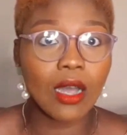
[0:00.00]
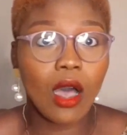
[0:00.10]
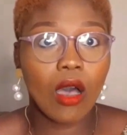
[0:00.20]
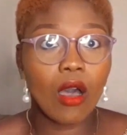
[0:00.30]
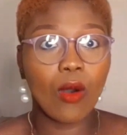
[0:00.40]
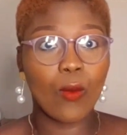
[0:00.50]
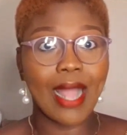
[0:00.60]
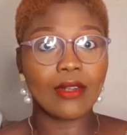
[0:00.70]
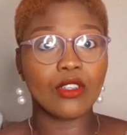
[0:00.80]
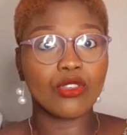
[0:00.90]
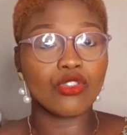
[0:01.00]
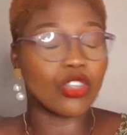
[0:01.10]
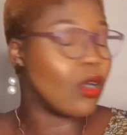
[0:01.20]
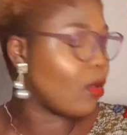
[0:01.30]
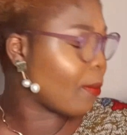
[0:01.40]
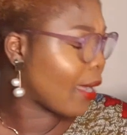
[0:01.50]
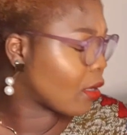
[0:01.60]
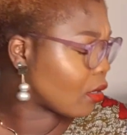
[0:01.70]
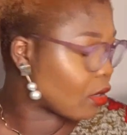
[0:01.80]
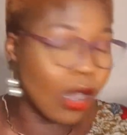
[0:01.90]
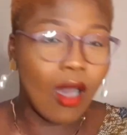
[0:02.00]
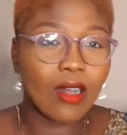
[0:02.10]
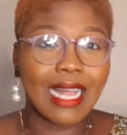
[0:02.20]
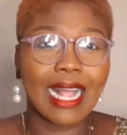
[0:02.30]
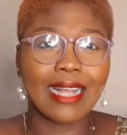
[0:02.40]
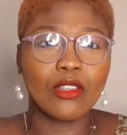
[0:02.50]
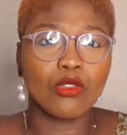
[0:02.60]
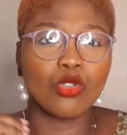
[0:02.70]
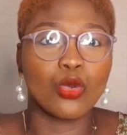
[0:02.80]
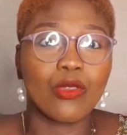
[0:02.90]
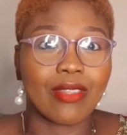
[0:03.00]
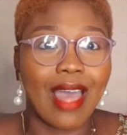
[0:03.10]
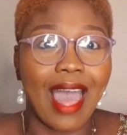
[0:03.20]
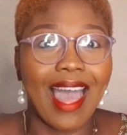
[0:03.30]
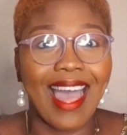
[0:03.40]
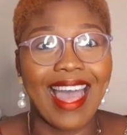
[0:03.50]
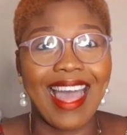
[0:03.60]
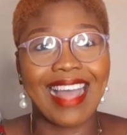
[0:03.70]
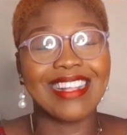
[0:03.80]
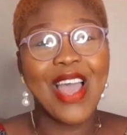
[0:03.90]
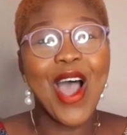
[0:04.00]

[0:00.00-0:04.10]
Oh, why did you, oh my God, how can you do that?